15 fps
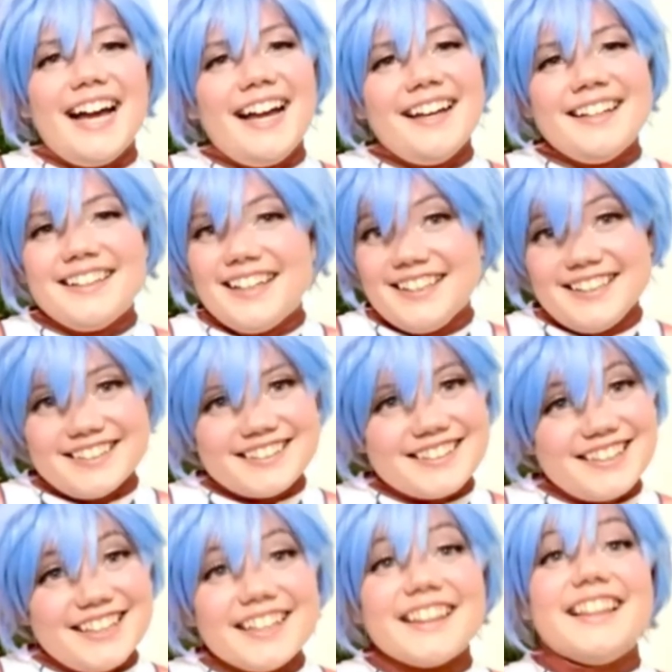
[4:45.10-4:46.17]
And I just
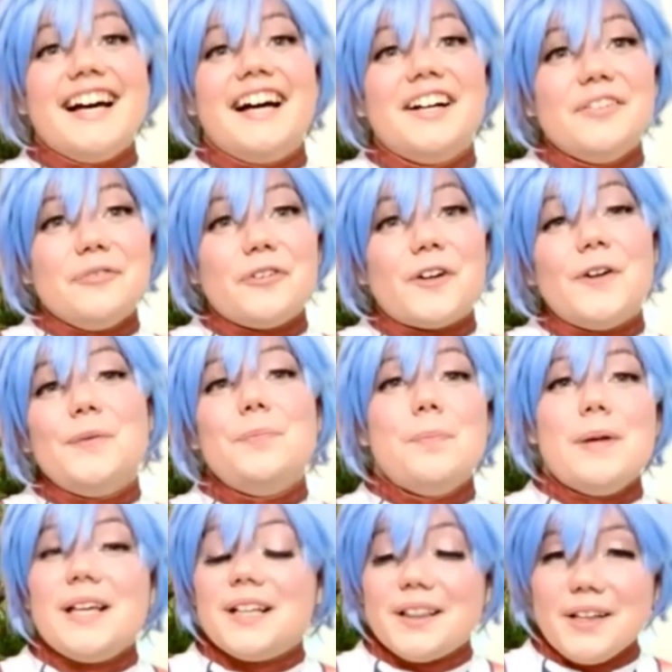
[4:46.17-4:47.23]
think that could
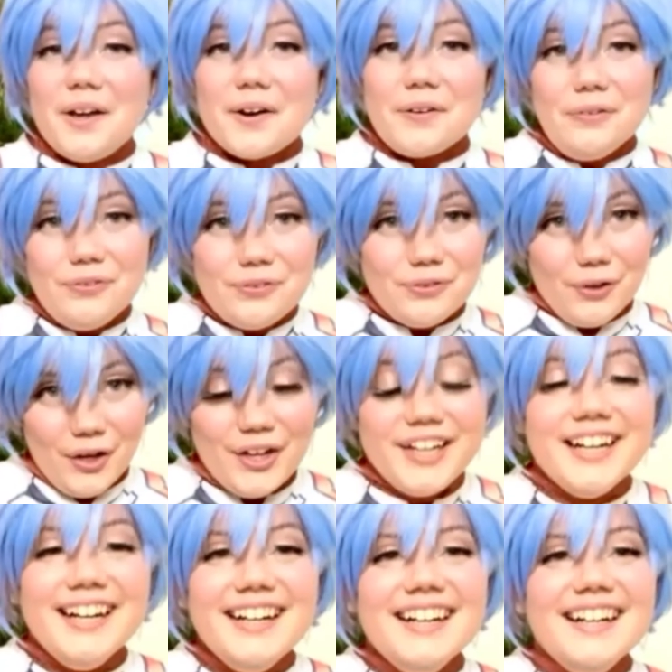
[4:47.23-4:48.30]
be a lot of fun.